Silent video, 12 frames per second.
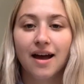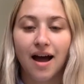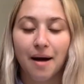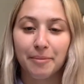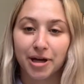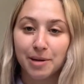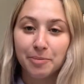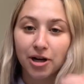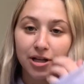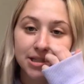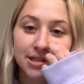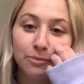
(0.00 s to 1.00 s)
I'm gonna put
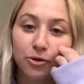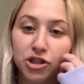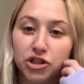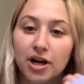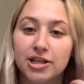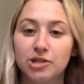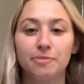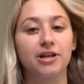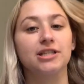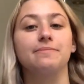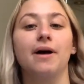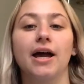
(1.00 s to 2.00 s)
on some moisturizer
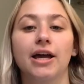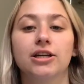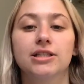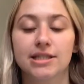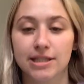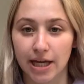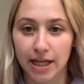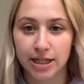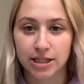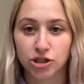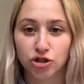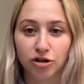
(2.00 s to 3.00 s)
because my skin
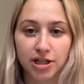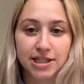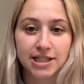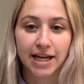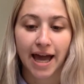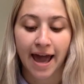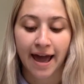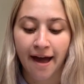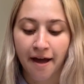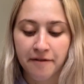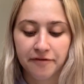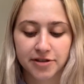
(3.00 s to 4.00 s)
is crusty
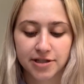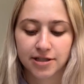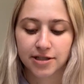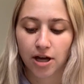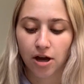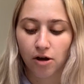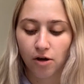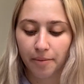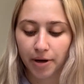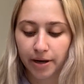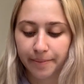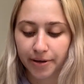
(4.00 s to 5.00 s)
AF. So I'm
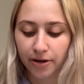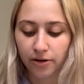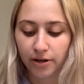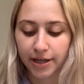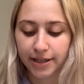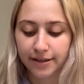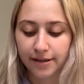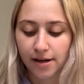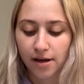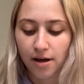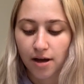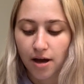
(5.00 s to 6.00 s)
gonna put on
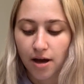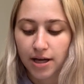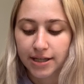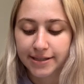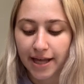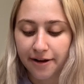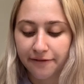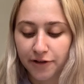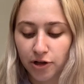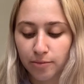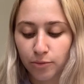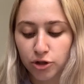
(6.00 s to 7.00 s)

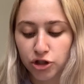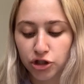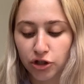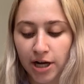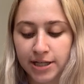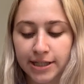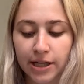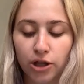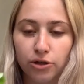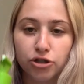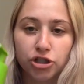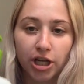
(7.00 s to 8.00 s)
Cetaphil moisturizing
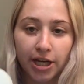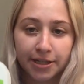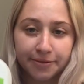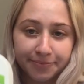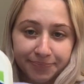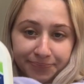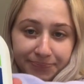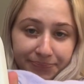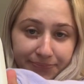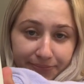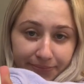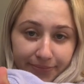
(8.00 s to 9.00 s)
lotion.
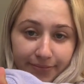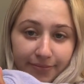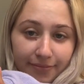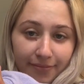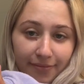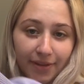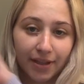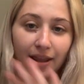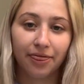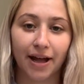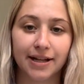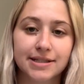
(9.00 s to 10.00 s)

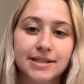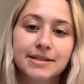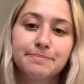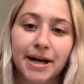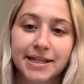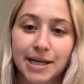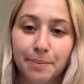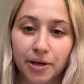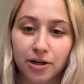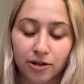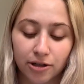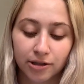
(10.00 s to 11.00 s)
That's my
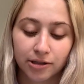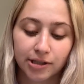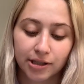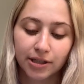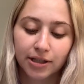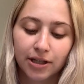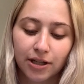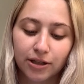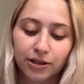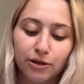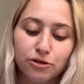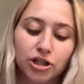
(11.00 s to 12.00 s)
typical
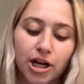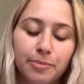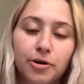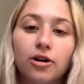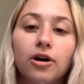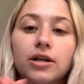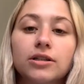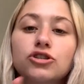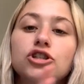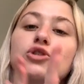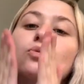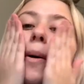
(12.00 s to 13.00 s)
lotion I put on.
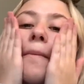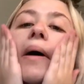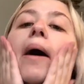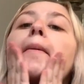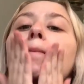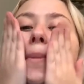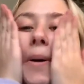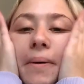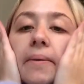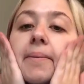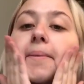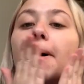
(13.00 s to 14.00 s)
Just one pump
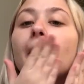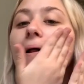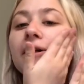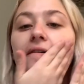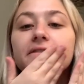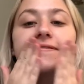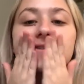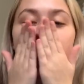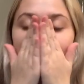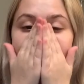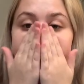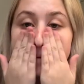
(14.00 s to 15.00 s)
all over the
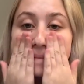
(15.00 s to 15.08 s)
face.